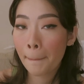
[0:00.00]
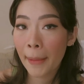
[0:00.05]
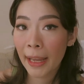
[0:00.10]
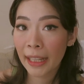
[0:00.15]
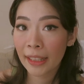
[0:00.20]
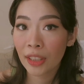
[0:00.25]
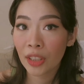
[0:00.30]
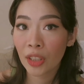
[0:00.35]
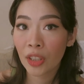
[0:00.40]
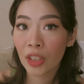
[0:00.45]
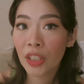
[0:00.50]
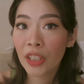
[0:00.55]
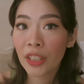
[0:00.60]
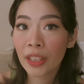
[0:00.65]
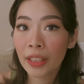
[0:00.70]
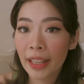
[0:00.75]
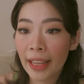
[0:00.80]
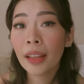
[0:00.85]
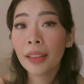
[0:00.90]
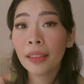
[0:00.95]
pesos.
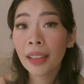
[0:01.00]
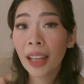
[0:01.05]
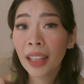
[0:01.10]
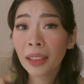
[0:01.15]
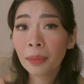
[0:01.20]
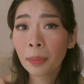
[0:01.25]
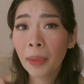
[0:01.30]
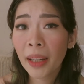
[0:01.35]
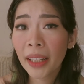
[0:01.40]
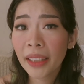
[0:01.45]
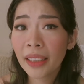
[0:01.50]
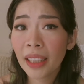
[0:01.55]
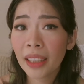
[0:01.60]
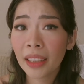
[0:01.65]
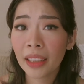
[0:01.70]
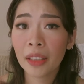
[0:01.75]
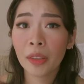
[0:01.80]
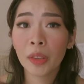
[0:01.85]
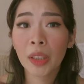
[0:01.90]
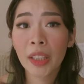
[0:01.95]
Not bad
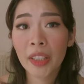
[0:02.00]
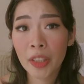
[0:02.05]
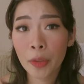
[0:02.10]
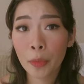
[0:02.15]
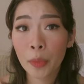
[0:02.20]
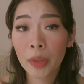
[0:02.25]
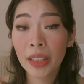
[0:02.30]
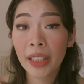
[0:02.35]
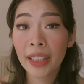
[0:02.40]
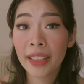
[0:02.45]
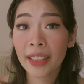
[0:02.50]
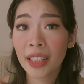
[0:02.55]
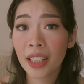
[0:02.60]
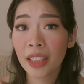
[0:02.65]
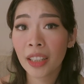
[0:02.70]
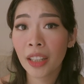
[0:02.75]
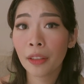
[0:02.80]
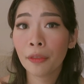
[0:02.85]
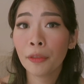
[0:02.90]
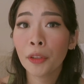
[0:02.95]
na rin kasi with
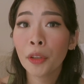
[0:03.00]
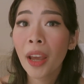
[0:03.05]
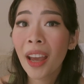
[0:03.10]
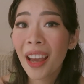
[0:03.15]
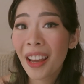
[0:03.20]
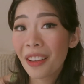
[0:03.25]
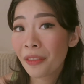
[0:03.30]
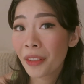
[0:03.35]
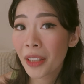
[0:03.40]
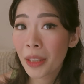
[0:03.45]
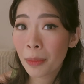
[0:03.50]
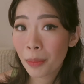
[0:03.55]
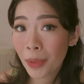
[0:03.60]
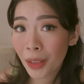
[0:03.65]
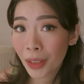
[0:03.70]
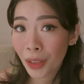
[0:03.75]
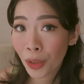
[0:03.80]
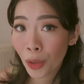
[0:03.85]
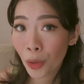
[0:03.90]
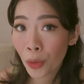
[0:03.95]
Lazada, if you have a
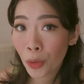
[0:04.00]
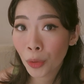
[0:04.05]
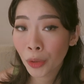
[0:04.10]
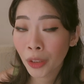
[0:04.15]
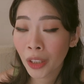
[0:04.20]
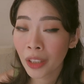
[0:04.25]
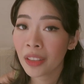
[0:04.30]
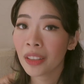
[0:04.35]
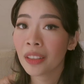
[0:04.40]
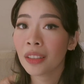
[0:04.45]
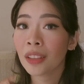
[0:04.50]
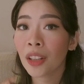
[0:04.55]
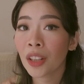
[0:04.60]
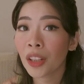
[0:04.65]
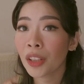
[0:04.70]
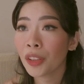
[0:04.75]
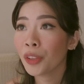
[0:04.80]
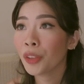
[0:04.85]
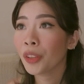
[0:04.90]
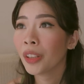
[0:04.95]
BDO credit
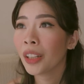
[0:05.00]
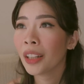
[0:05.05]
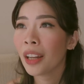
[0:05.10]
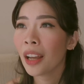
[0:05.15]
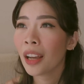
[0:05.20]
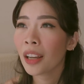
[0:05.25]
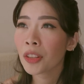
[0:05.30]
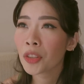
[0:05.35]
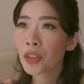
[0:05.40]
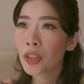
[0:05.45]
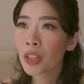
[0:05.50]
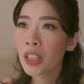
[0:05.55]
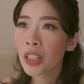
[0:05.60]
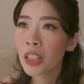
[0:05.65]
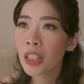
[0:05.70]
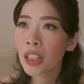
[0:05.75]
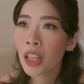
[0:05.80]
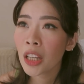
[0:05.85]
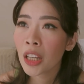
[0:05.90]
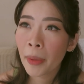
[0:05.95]
card, you can
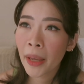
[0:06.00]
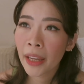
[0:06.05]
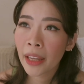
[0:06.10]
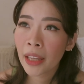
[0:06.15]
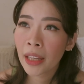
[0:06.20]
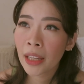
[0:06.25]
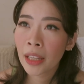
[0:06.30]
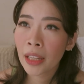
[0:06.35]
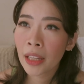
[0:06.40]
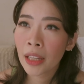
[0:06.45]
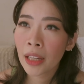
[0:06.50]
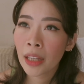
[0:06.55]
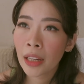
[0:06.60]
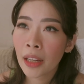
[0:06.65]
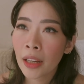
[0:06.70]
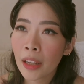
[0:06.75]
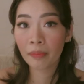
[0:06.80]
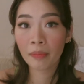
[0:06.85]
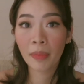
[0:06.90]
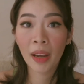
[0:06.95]
actually pay
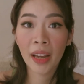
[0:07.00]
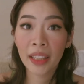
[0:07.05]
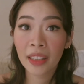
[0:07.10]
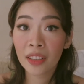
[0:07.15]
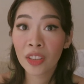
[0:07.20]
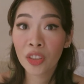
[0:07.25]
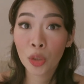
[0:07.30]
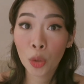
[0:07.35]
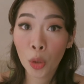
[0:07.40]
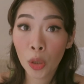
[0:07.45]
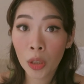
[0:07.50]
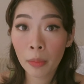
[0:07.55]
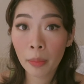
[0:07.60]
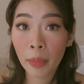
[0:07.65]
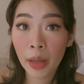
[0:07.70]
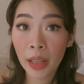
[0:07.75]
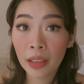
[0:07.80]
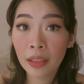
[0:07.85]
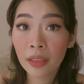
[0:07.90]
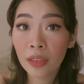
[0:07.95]
by
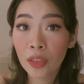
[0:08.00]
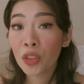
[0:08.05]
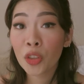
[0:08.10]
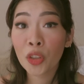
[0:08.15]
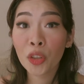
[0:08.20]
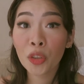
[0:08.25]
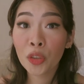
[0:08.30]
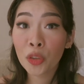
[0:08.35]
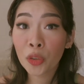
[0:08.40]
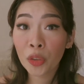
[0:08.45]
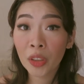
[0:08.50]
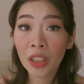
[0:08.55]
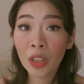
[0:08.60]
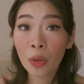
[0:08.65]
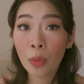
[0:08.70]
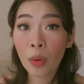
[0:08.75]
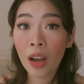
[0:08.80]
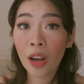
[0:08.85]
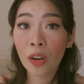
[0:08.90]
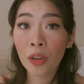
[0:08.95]
installment. So yun yung
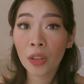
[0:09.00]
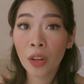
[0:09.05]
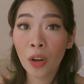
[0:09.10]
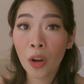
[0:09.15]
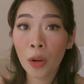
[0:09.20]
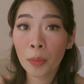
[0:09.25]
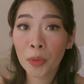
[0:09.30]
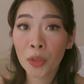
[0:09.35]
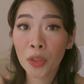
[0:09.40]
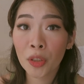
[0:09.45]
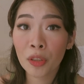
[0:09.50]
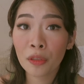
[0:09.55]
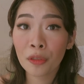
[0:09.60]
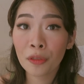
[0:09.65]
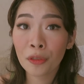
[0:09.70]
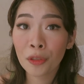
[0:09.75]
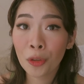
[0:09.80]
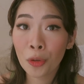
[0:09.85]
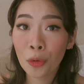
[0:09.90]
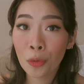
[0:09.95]
ginawa ko na
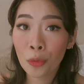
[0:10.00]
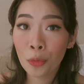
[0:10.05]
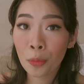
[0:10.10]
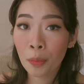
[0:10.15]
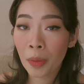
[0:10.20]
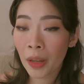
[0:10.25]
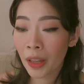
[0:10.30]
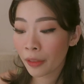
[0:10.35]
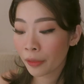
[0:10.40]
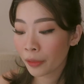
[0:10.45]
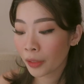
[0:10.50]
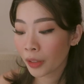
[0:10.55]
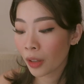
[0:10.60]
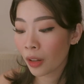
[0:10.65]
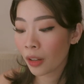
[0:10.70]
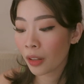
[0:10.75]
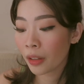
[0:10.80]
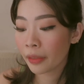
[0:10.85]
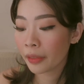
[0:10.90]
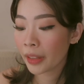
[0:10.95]
option to pay for
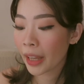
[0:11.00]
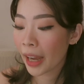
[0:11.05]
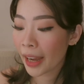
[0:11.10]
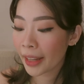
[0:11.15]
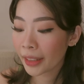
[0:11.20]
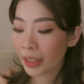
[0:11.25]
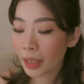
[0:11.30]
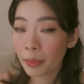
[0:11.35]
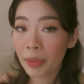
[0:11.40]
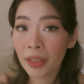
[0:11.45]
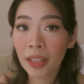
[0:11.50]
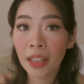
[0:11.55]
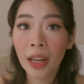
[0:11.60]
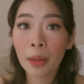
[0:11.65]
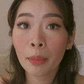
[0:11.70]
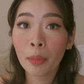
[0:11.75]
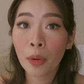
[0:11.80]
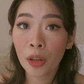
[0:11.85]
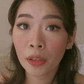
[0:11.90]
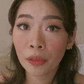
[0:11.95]
all of the items that
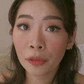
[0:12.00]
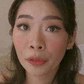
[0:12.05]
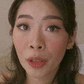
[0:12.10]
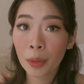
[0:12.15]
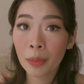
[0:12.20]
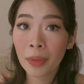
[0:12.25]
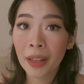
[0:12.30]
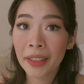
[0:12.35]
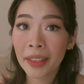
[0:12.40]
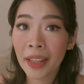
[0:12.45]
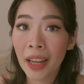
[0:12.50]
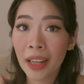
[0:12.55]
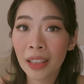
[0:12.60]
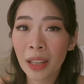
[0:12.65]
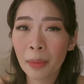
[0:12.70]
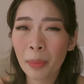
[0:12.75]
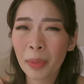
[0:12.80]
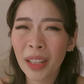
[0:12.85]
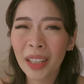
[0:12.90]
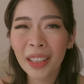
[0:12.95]
I bought from
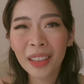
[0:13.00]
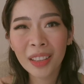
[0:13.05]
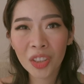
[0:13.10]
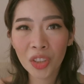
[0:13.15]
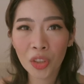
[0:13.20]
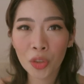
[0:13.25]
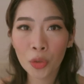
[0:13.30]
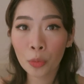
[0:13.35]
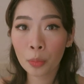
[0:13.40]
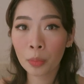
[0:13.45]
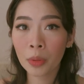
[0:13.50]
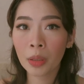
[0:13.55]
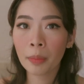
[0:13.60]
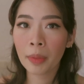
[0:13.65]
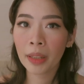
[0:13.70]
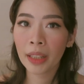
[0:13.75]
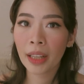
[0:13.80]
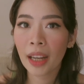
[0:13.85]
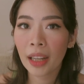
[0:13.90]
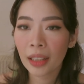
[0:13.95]
Lazada para hindi siya super
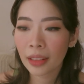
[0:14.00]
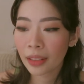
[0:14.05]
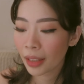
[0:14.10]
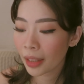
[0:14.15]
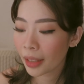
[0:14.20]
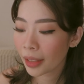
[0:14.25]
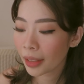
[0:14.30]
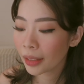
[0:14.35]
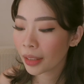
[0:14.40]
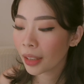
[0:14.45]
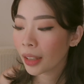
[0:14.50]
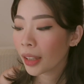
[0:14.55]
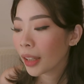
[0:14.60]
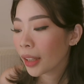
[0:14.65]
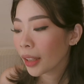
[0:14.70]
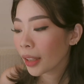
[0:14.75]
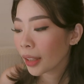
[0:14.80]
bigat. And